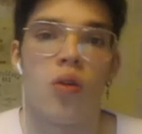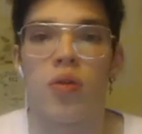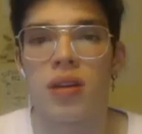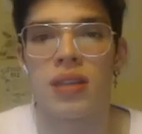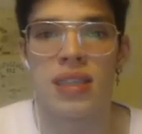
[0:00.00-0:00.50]
or
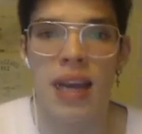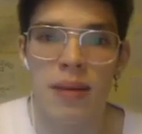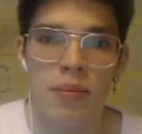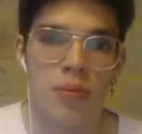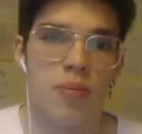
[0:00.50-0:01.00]

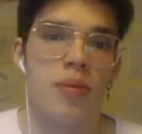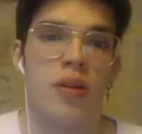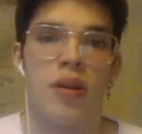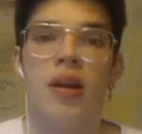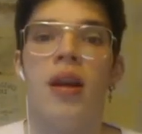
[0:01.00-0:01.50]

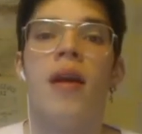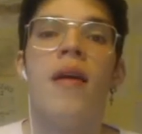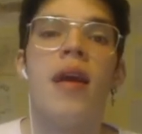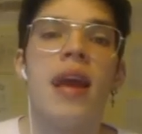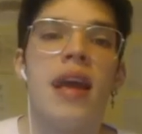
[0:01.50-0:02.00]
exemplar
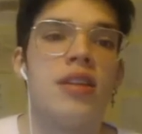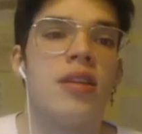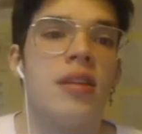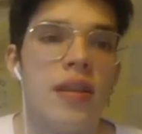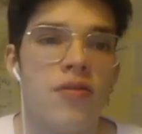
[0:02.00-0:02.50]
into the
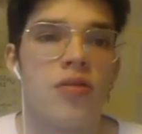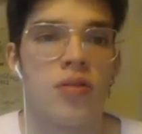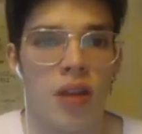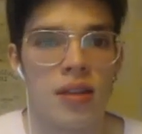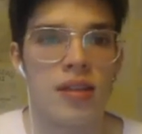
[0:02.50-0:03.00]
difficult
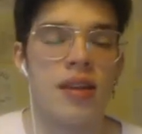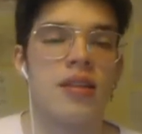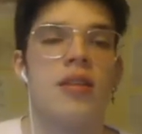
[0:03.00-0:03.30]
context.